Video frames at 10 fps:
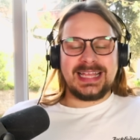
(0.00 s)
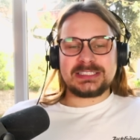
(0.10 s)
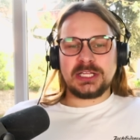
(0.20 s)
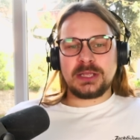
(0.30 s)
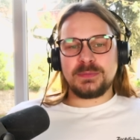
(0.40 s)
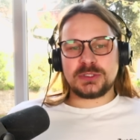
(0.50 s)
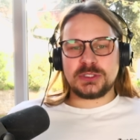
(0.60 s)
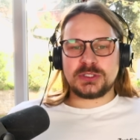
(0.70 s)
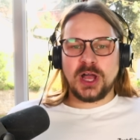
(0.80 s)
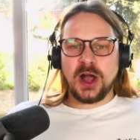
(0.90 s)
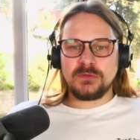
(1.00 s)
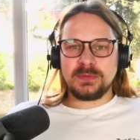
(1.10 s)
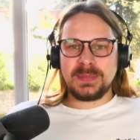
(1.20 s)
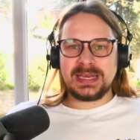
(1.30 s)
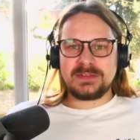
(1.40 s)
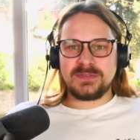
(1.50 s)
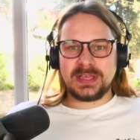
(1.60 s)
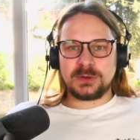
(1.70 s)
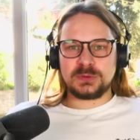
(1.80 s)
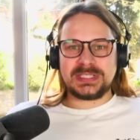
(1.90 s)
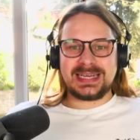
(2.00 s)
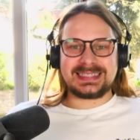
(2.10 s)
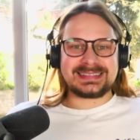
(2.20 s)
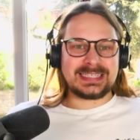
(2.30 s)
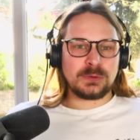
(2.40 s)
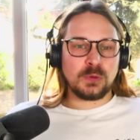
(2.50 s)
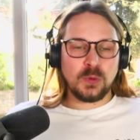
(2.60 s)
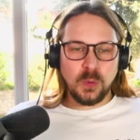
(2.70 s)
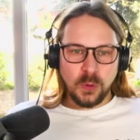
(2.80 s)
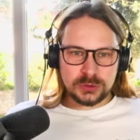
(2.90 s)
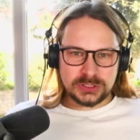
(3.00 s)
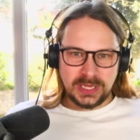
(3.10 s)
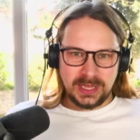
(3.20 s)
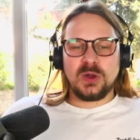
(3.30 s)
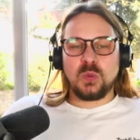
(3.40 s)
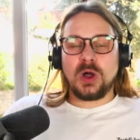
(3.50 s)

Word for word: Tesla can produce 500,000 vehicles in a single quarter,